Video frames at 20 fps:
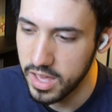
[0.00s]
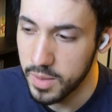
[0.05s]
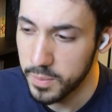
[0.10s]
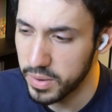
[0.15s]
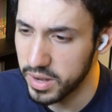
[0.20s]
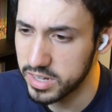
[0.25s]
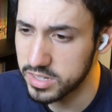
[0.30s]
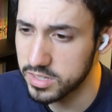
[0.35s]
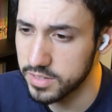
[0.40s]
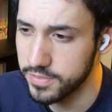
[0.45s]
But
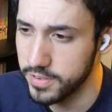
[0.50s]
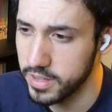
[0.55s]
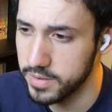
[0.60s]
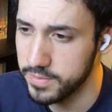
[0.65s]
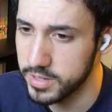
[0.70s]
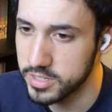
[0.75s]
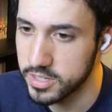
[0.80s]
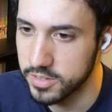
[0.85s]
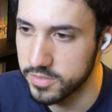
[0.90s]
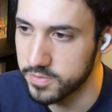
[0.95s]
I actually found
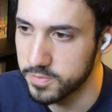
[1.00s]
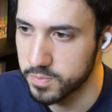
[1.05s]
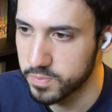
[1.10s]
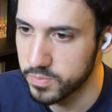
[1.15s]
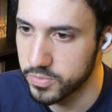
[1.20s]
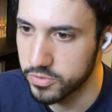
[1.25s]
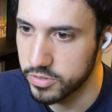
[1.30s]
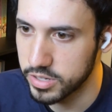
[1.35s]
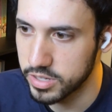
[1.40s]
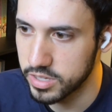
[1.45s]
myself
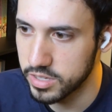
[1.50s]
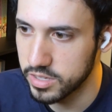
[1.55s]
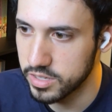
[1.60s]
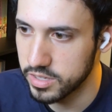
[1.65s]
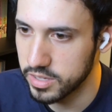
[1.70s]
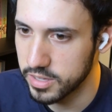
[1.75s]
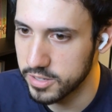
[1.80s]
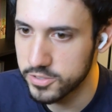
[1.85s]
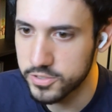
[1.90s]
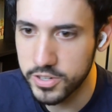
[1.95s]

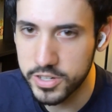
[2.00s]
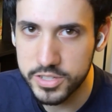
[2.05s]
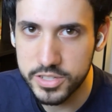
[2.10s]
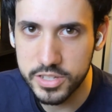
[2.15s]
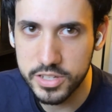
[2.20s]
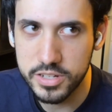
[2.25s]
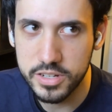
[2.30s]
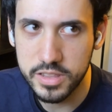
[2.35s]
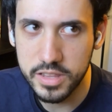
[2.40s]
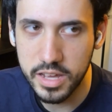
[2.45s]
pretty
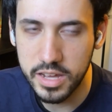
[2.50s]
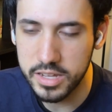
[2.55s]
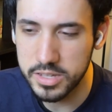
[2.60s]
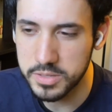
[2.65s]
interested in that,